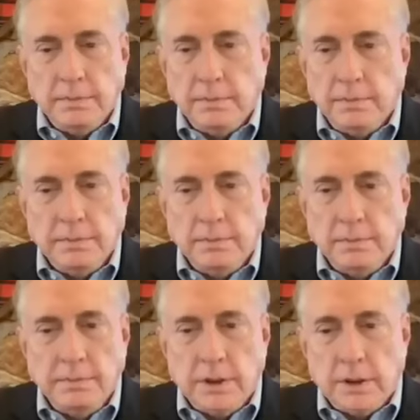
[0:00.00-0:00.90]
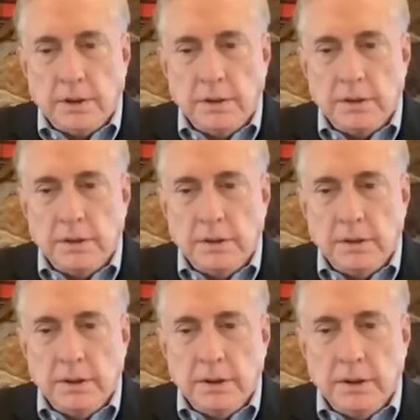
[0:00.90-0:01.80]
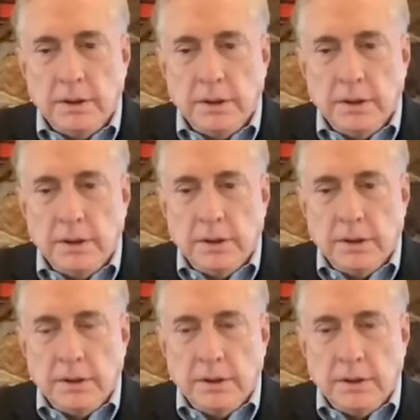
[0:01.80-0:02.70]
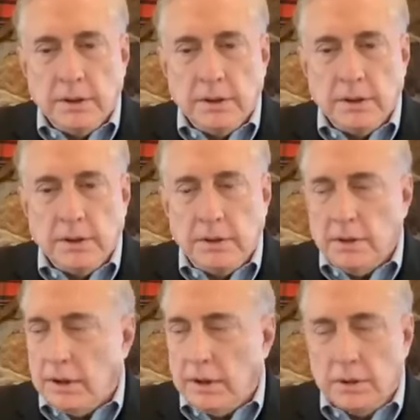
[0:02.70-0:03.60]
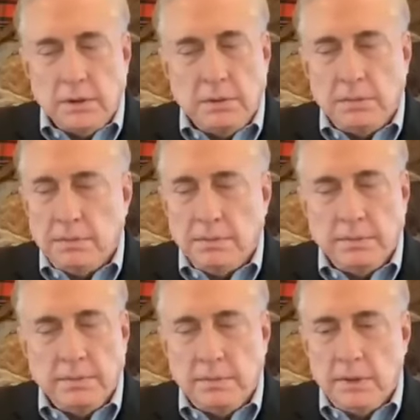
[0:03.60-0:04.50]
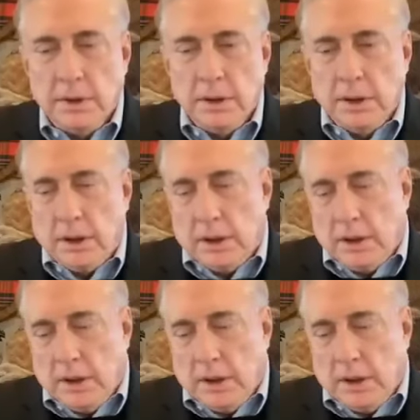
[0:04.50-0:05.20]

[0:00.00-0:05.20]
No words are spoken by the person on screen.